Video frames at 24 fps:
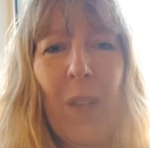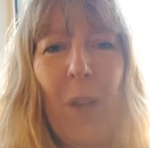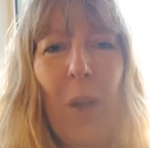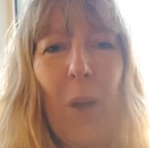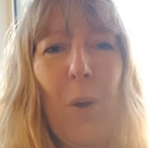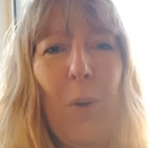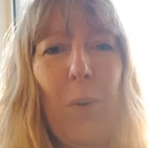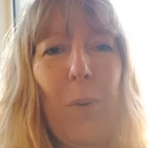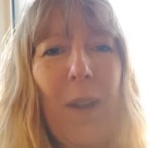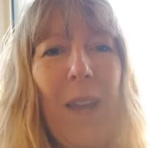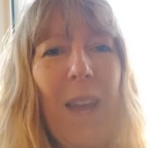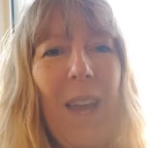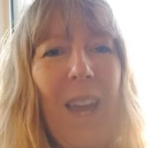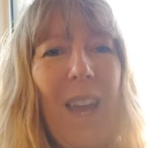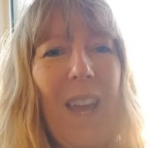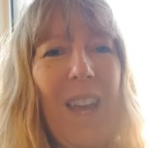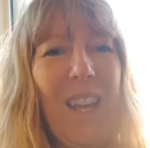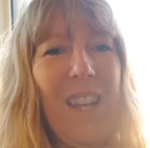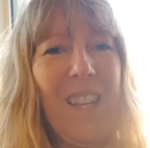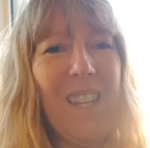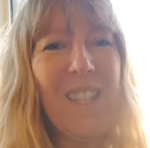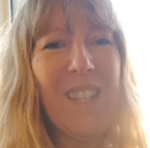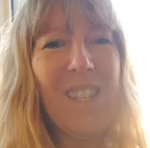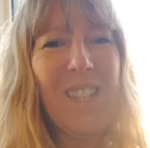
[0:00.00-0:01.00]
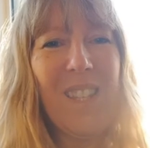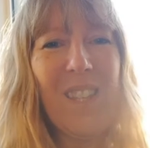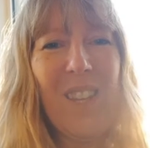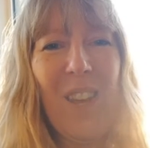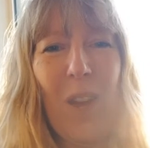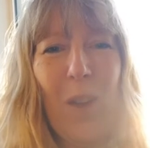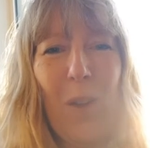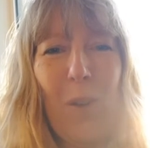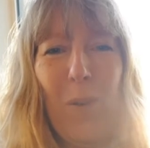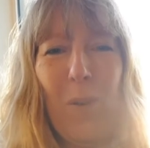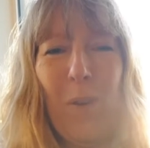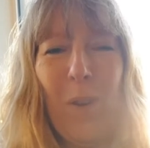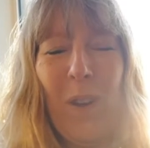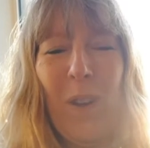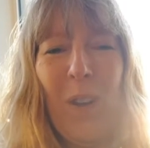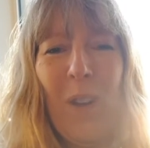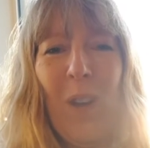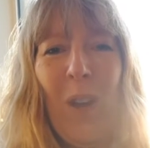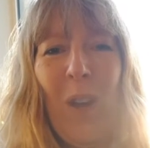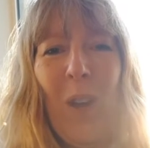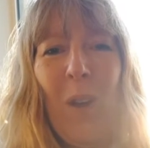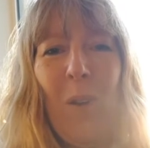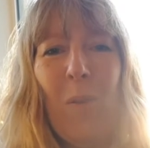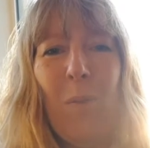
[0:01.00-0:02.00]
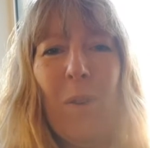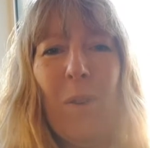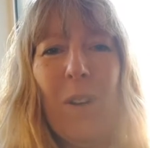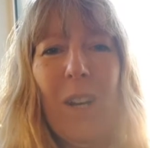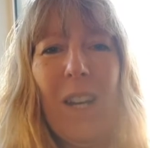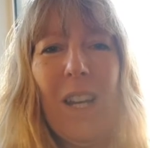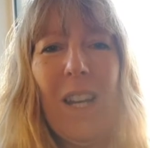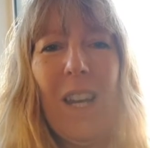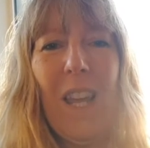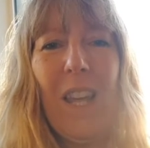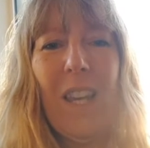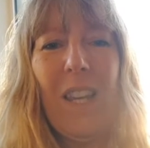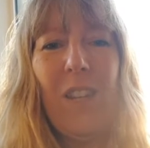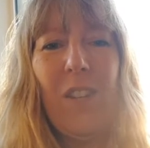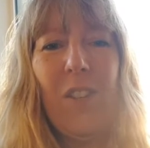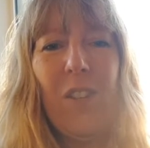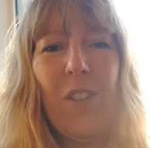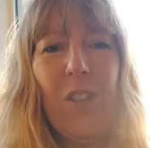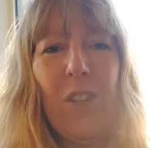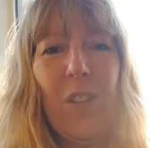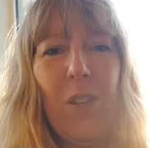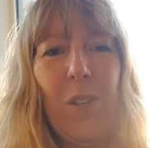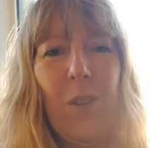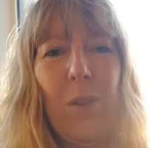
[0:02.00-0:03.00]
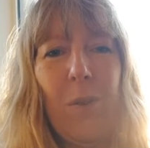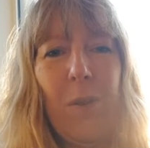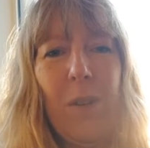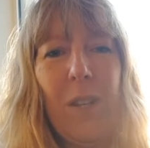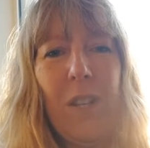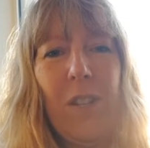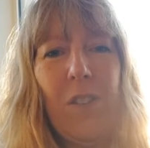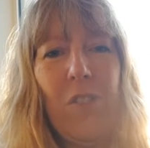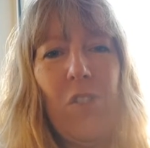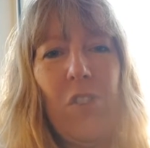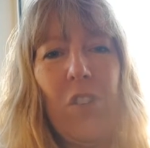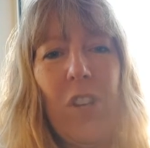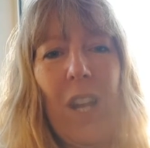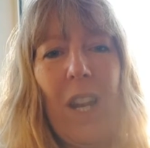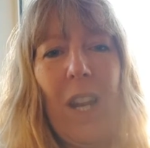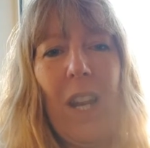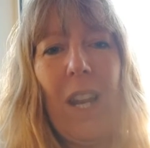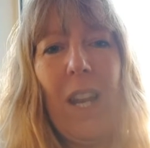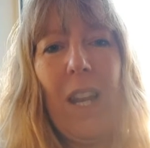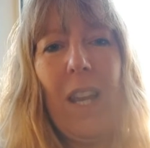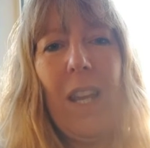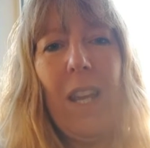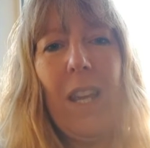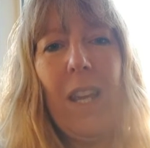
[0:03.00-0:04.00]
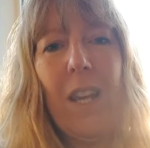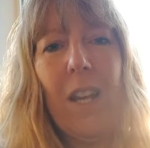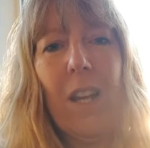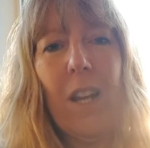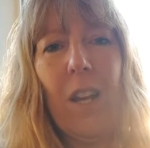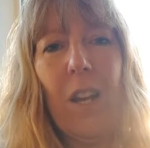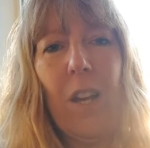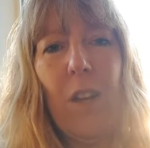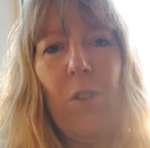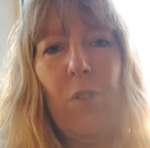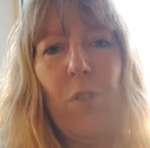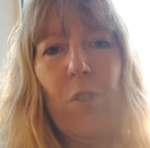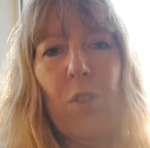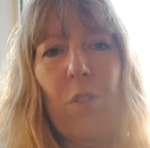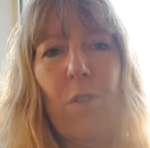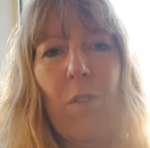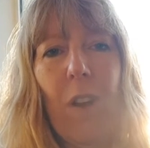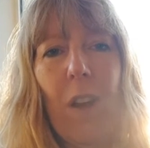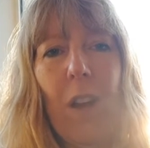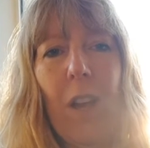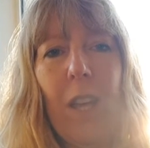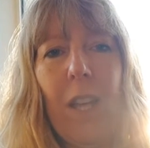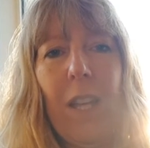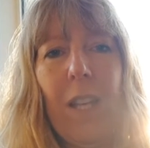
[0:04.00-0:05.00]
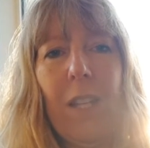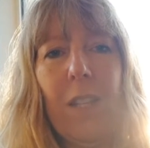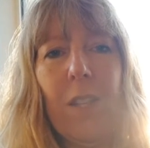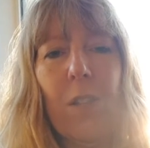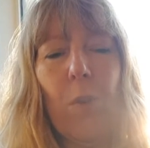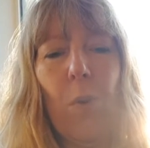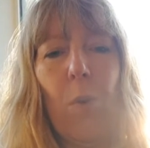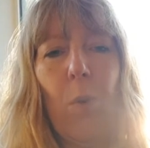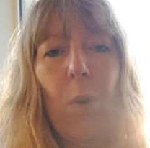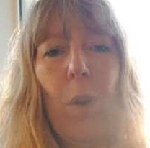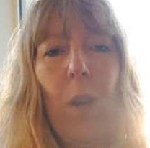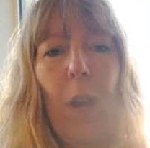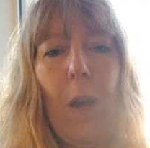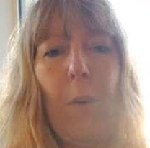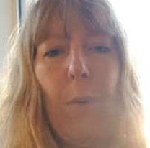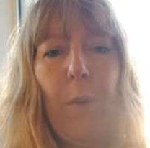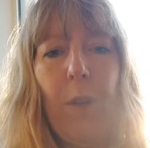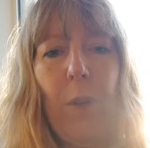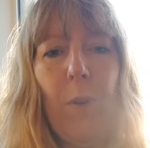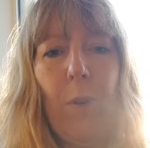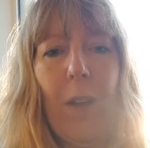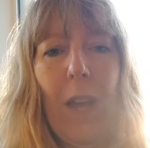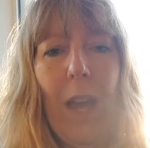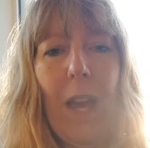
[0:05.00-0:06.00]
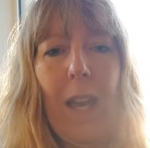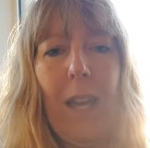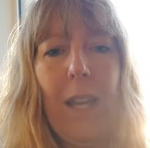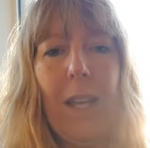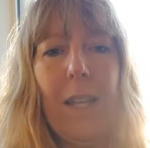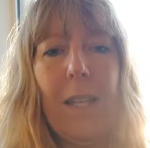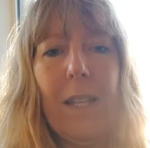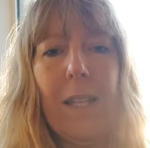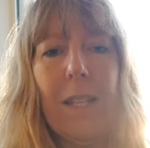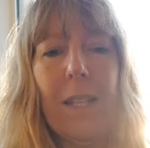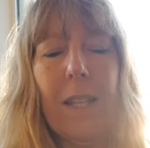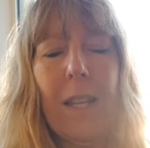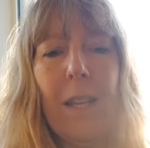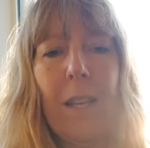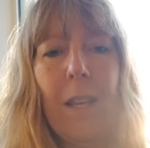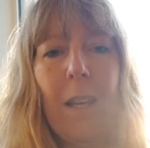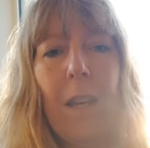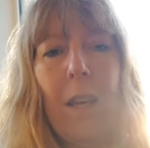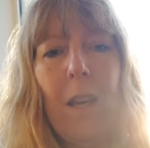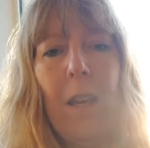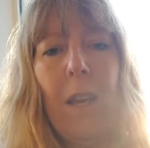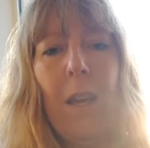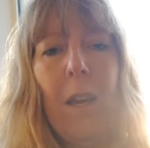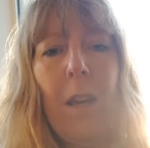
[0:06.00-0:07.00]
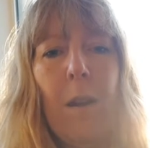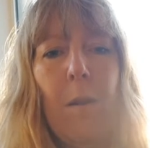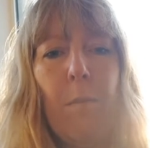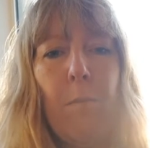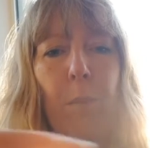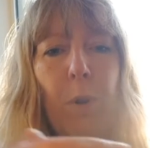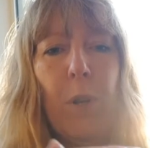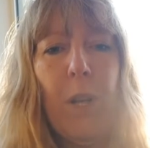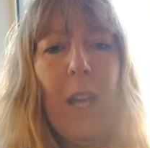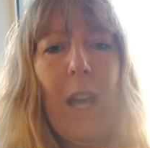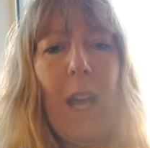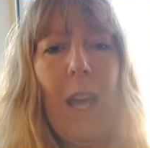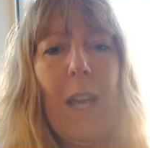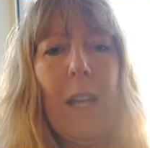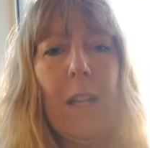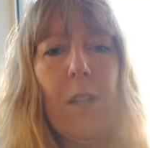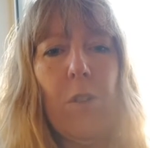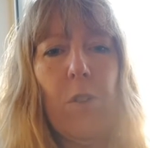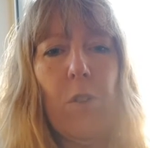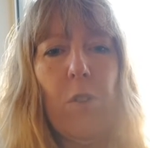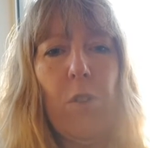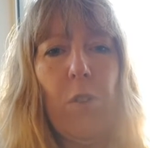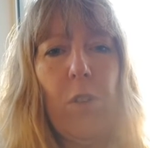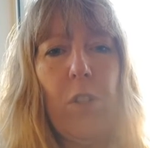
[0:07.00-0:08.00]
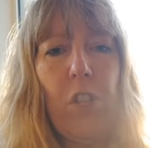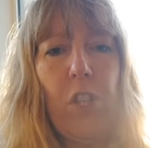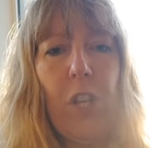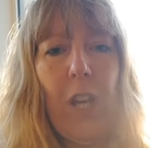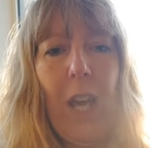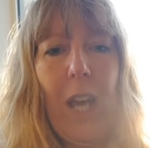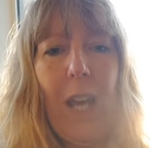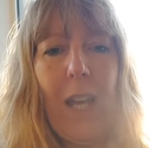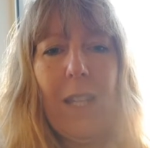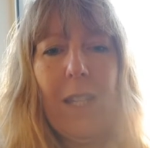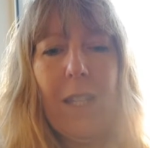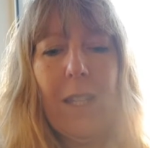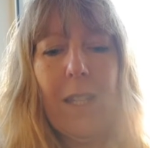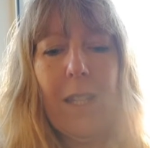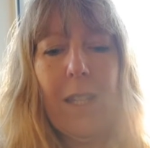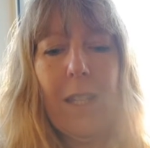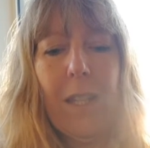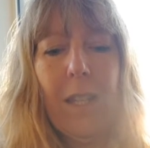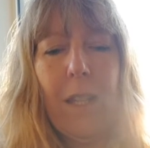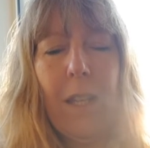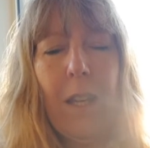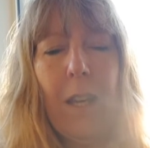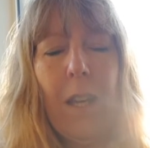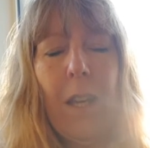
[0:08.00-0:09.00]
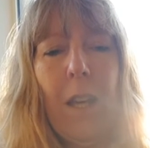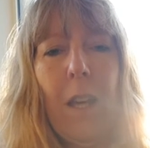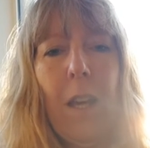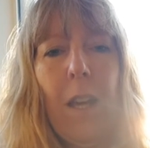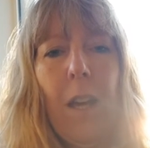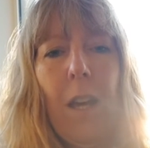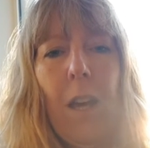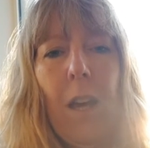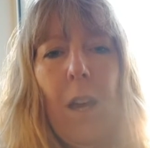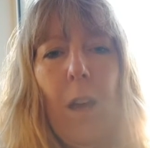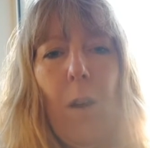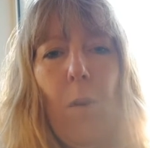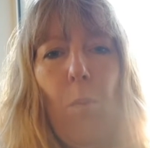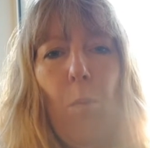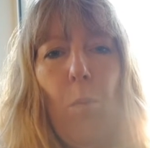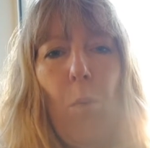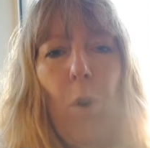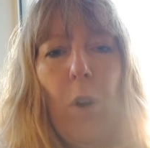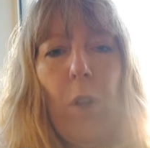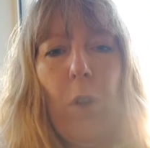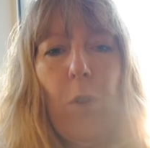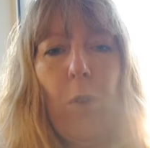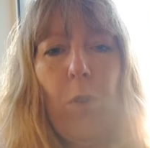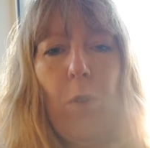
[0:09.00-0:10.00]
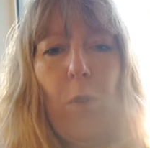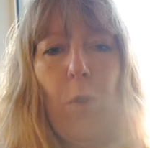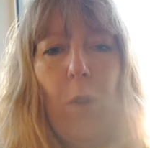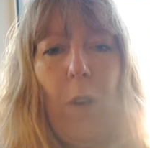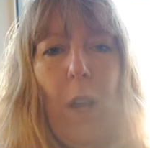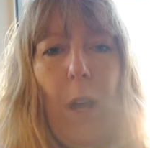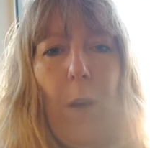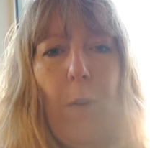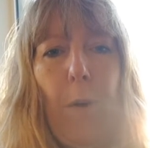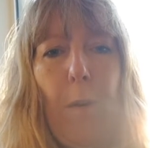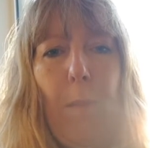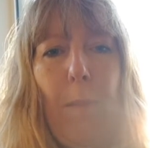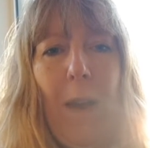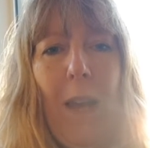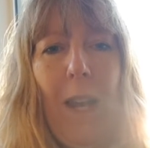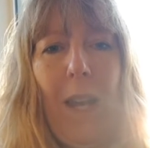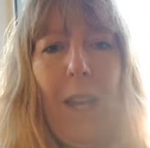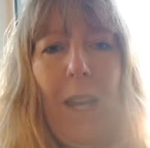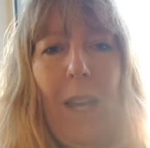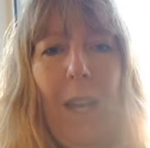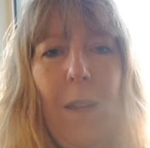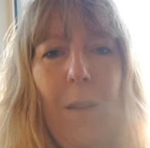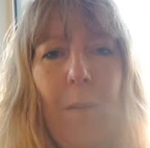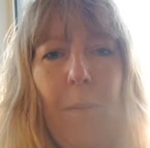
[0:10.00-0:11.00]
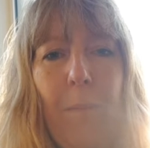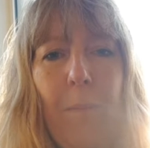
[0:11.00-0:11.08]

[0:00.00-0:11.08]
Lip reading: Okay, so what I'd like you to do is gently close your eyes or lower your gaze. Put a hand on your chest and one on your lower belly.